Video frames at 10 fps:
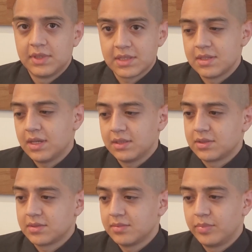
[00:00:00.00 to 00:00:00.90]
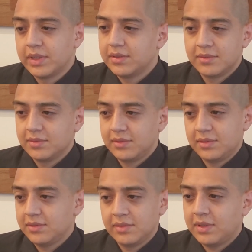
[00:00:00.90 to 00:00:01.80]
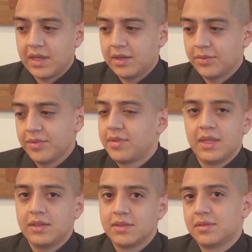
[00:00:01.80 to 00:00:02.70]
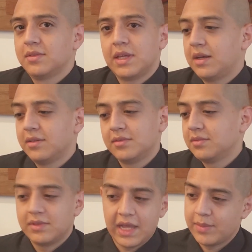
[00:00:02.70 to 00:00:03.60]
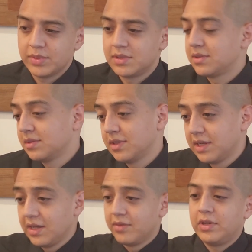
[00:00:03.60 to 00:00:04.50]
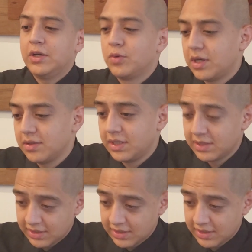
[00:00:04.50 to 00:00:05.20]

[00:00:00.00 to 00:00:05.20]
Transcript: nice, but I don't think that happens very rarely.